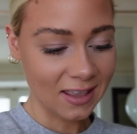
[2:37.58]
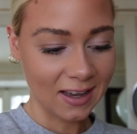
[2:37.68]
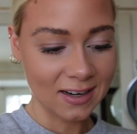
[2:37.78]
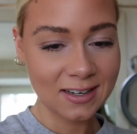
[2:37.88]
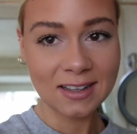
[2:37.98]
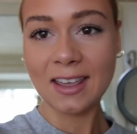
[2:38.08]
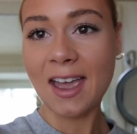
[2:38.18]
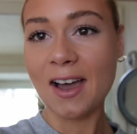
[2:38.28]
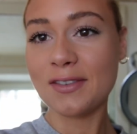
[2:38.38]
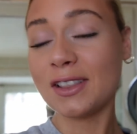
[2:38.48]
that they
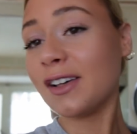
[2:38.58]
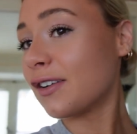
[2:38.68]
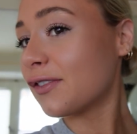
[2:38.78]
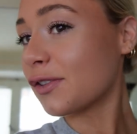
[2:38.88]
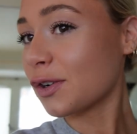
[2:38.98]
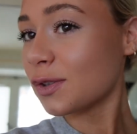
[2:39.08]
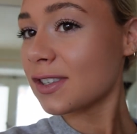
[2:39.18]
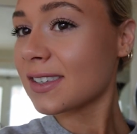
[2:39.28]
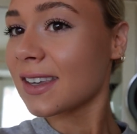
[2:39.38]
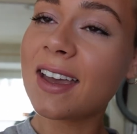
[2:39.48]
have a lot of
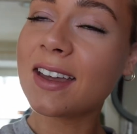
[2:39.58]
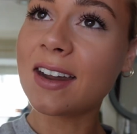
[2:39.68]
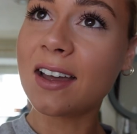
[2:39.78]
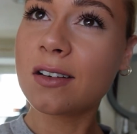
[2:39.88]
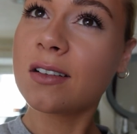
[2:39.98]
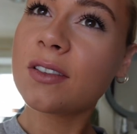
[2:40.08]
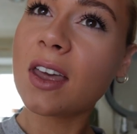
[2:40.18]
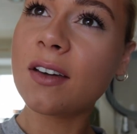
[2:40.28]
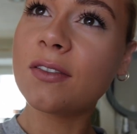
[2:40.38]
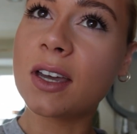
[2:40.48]
fruits. And I don't know if they
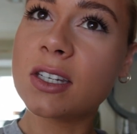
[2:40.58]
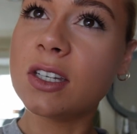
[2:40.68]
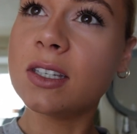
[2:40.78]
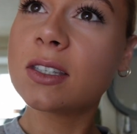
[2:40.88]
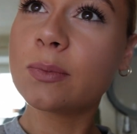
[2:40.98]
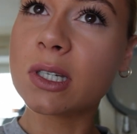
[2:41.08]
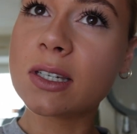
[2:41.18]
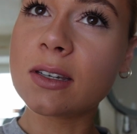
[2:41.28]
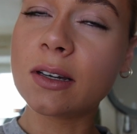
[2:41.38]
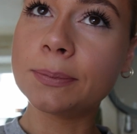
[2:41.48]
have veggies,
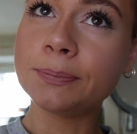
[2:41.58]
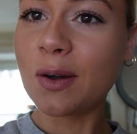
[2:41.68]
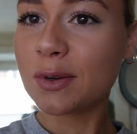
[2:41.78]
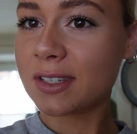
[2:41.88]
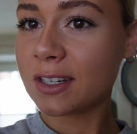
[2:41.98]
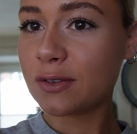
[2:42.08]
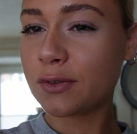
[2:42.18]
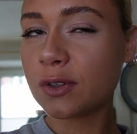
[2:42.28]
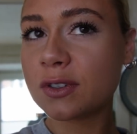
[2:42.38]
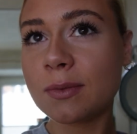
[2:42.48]
but I will stick to
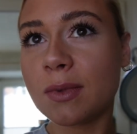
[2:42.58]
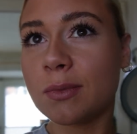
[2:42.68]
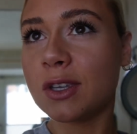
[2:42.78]
fruits and maybe